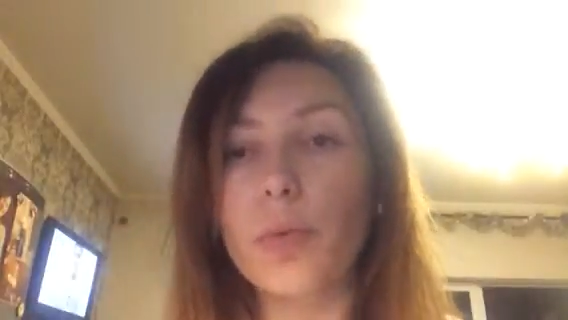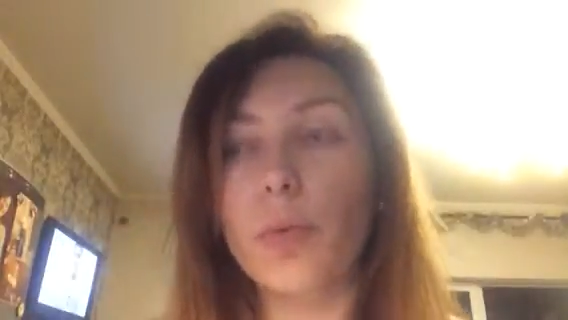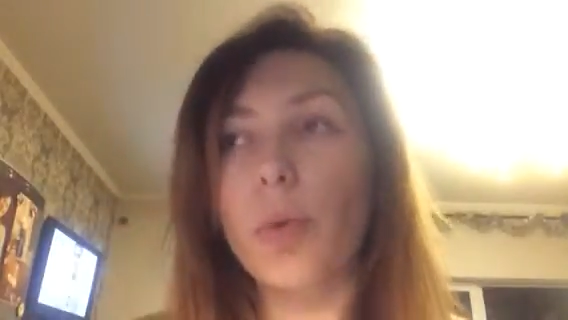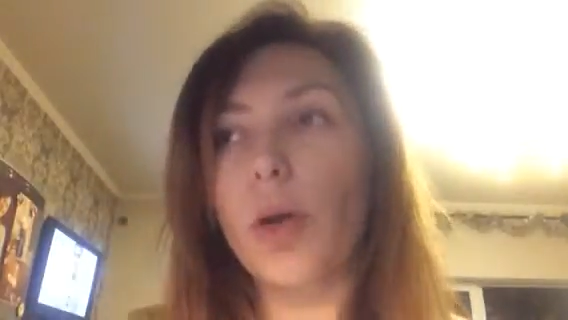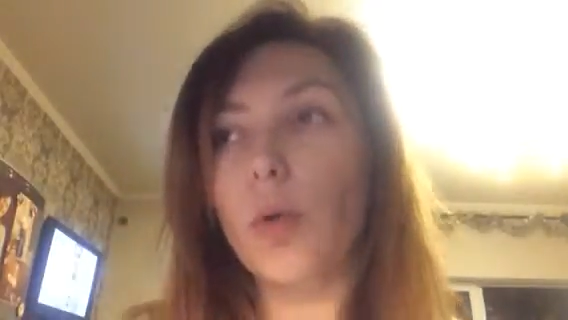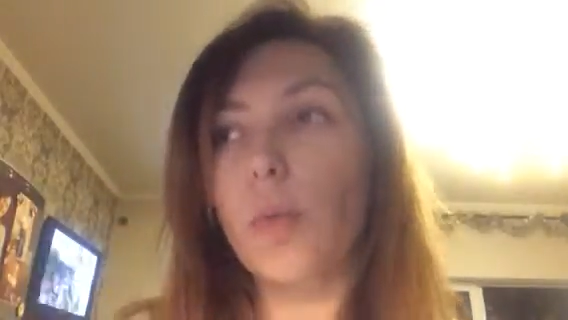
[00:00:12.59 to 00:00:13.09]

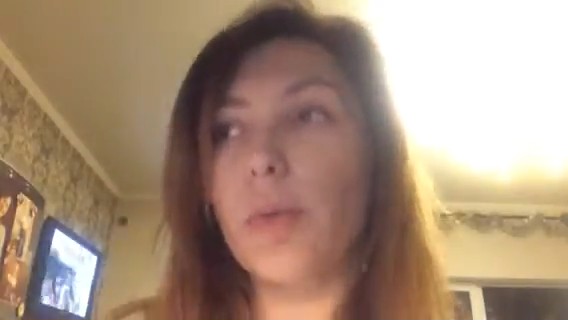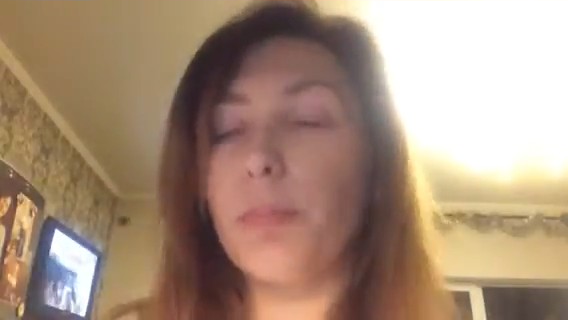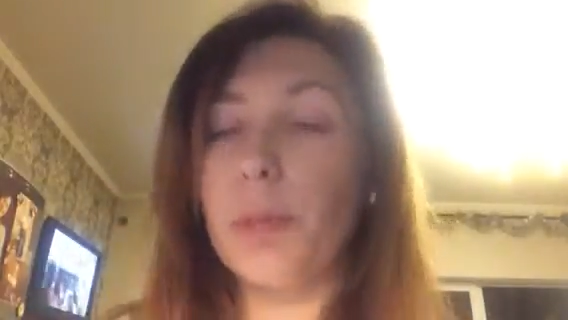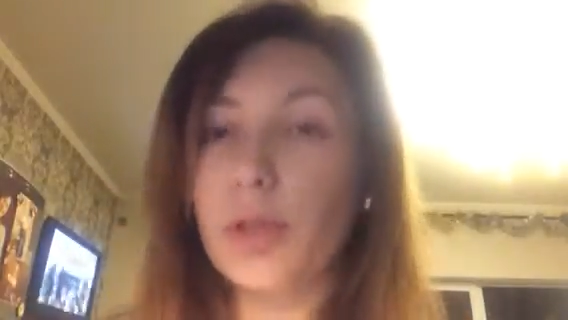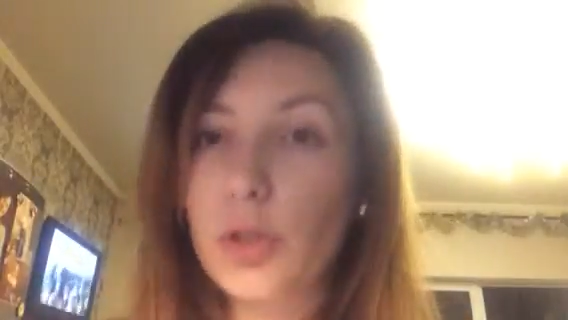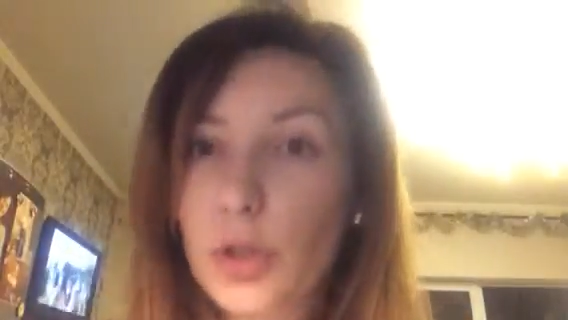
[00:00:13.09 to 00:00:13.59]
one of the
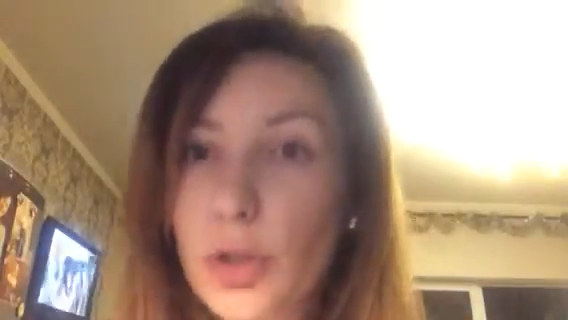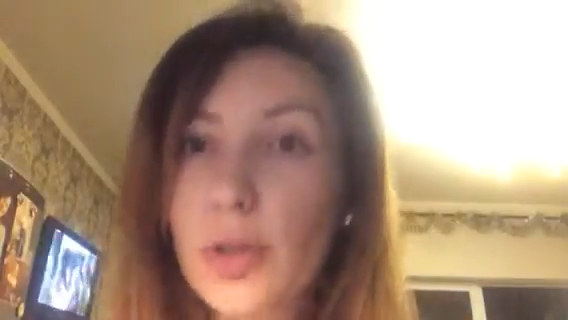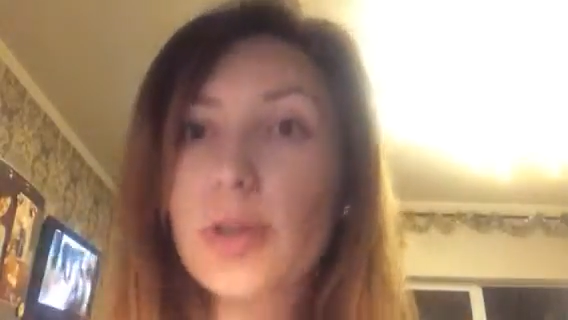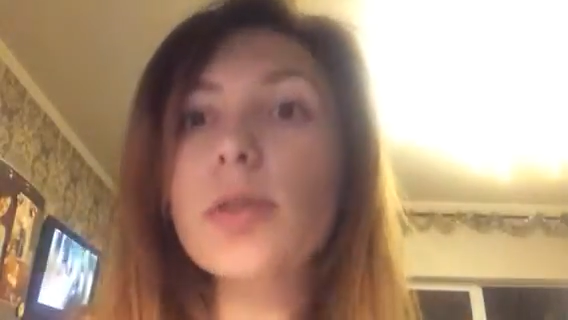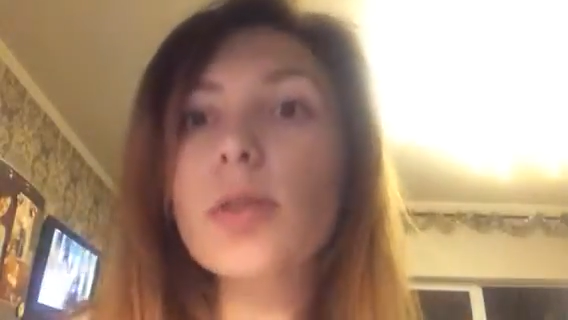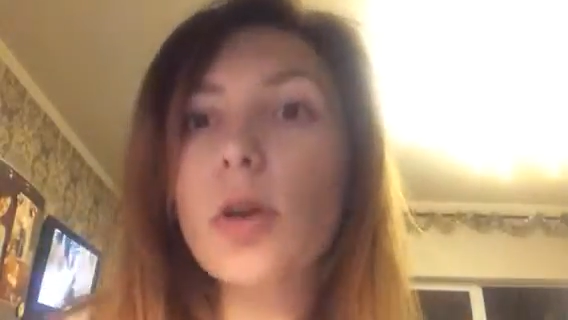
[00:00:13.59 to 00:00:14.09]

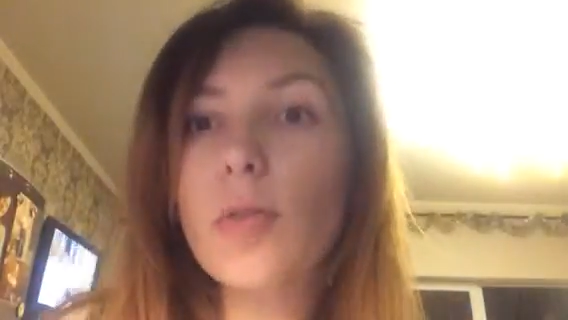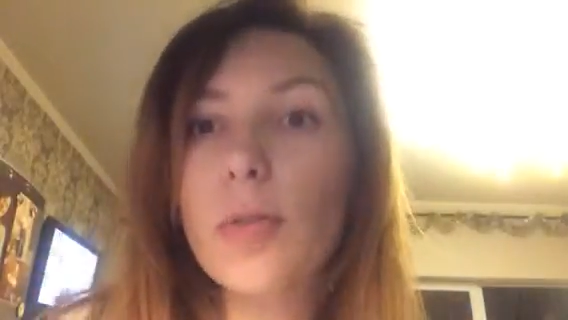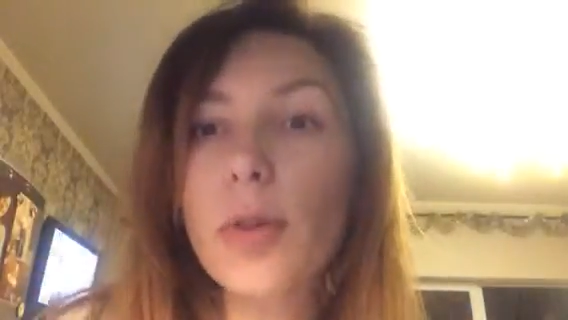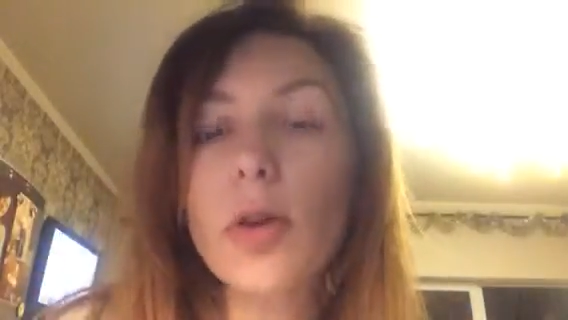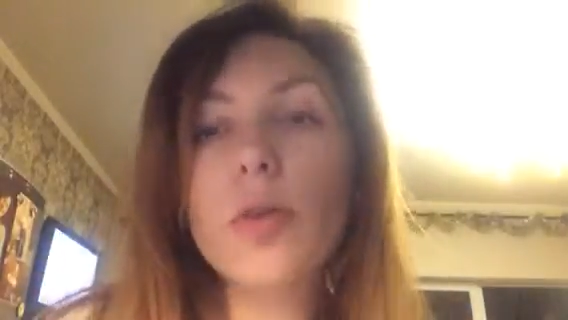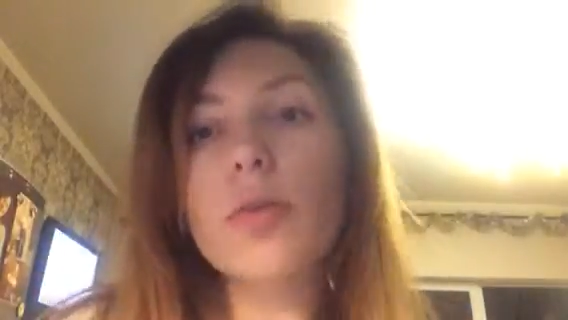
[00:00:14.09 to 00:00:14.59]
pictures
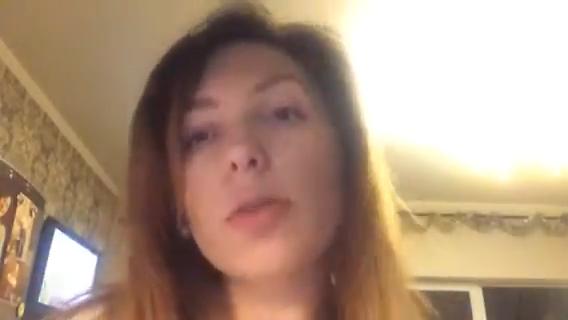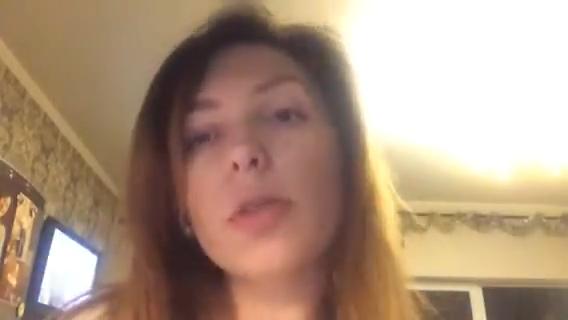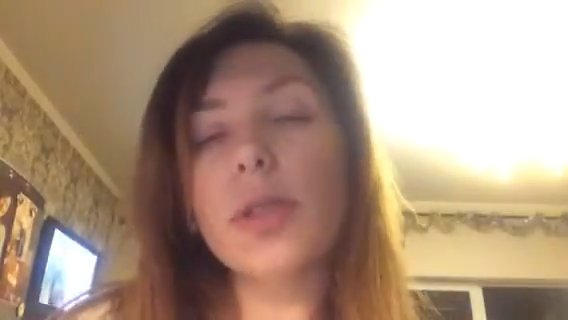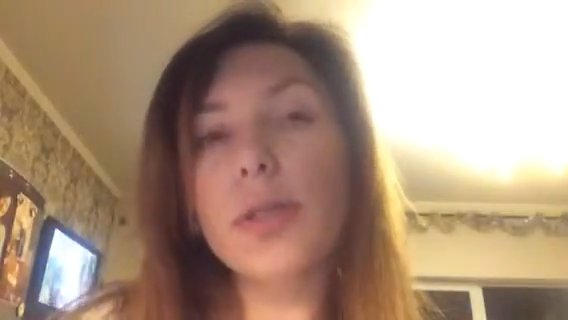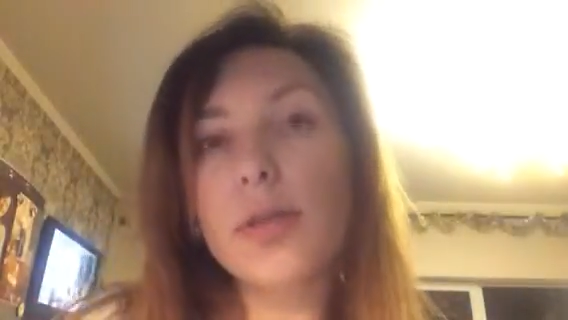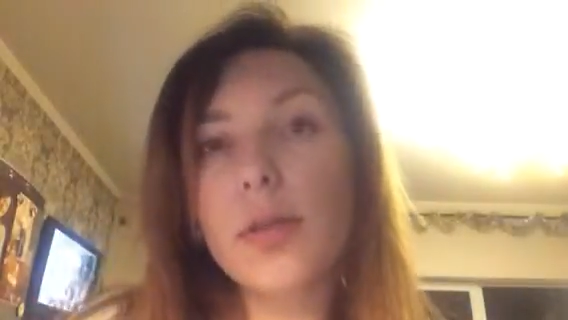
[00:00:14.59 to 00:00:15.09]
of those
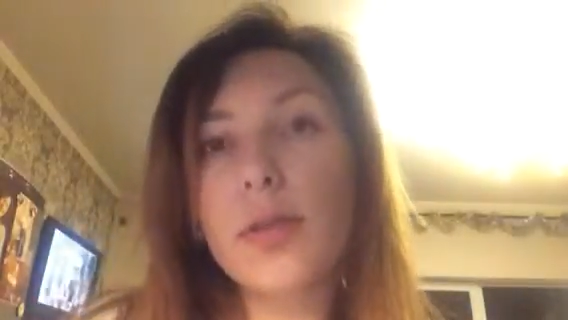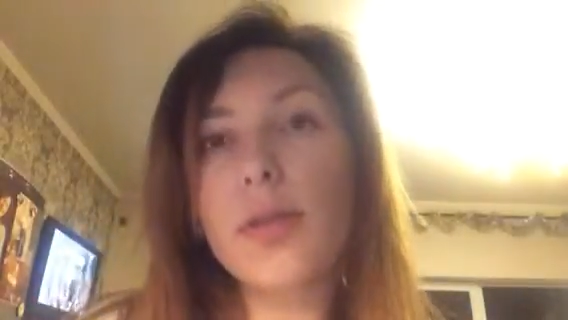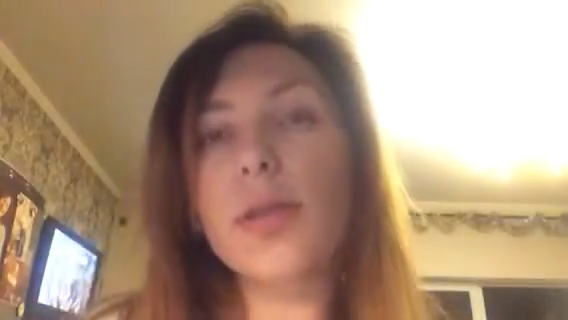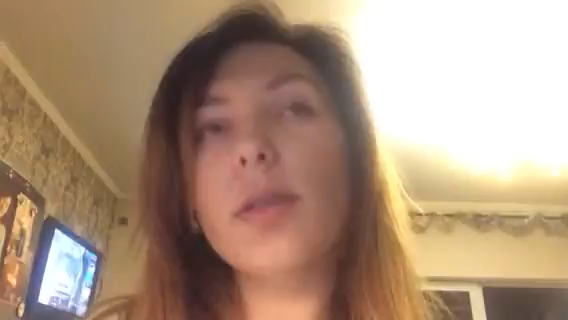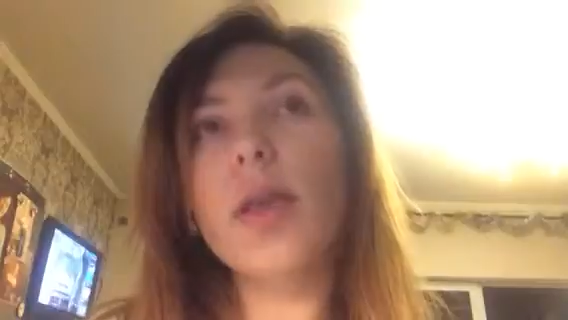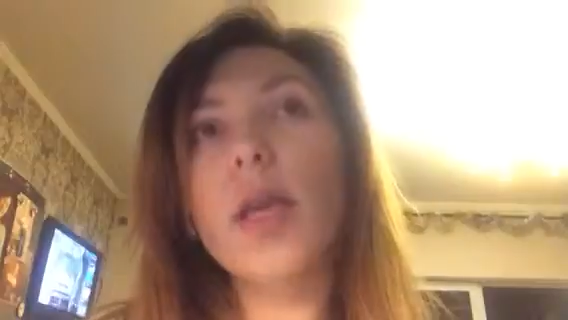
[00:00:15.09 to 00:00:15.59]

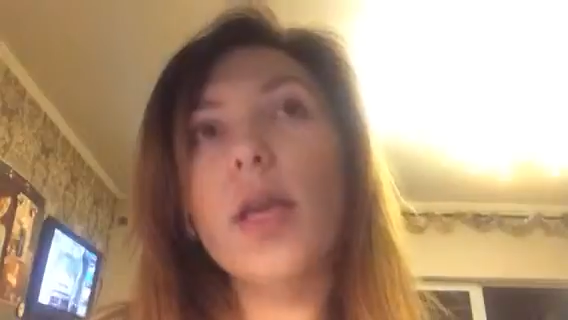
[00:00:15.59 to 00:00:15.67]
sisters.